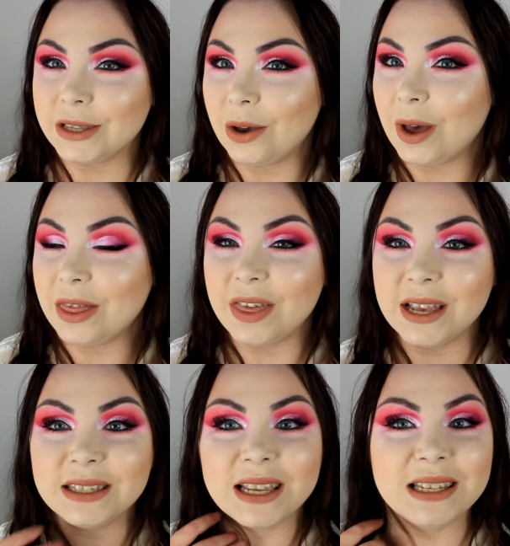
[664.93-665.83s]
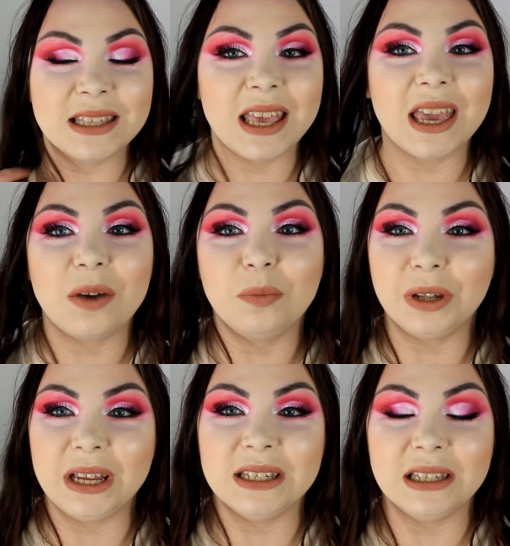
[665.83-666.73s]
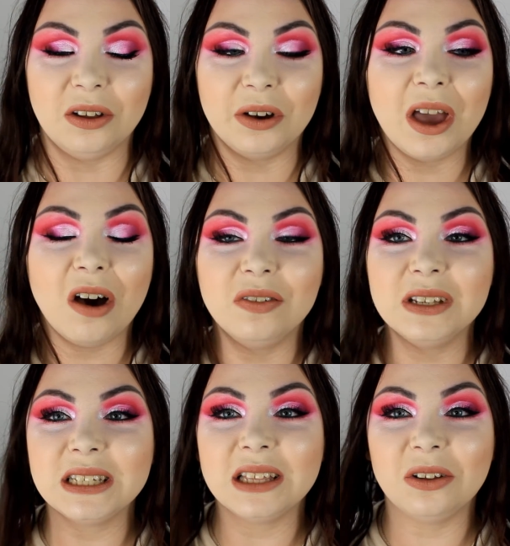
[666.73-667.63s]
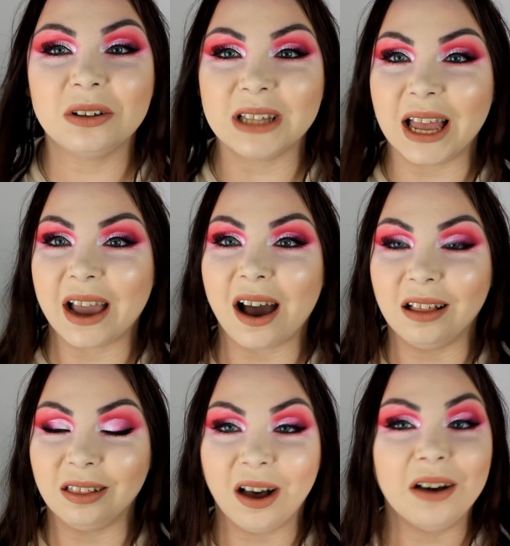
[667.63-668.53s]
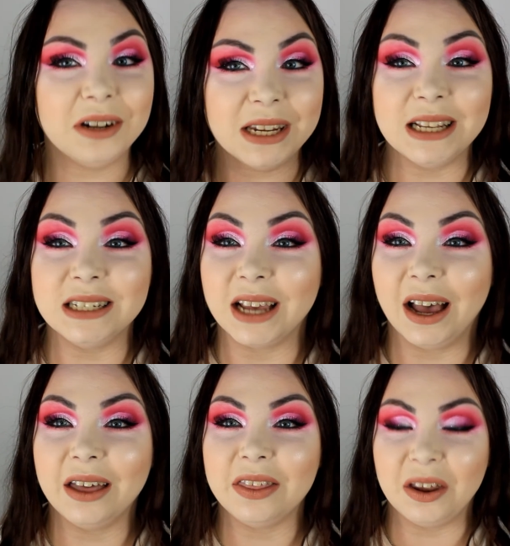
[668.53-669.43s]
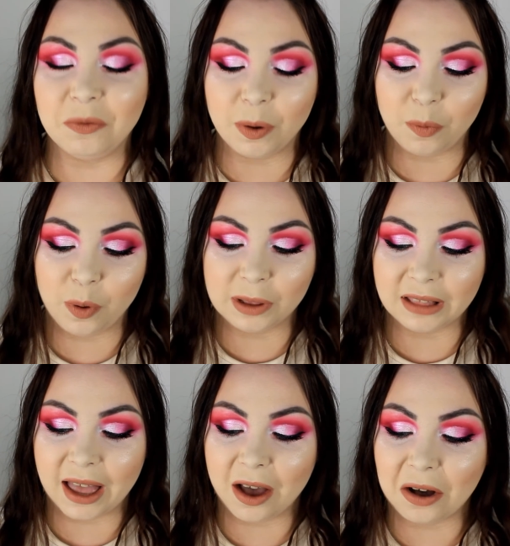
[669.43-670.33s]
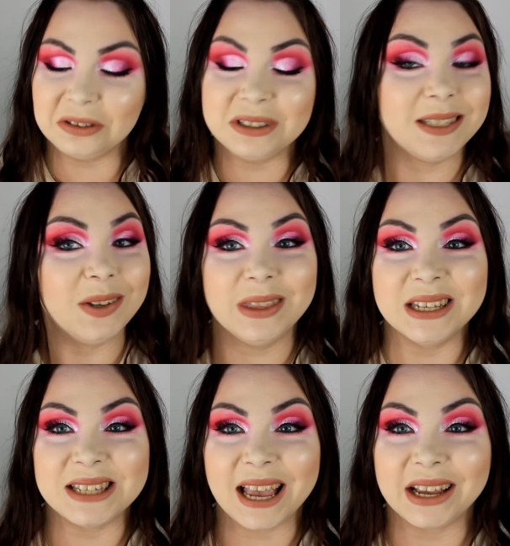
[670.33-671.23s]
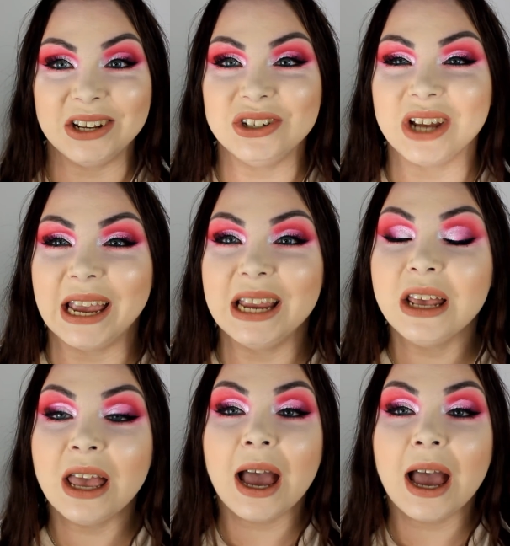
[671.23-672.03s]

So this is the completed look. It obviously looked like a lot neater than when we were like onto the second shade.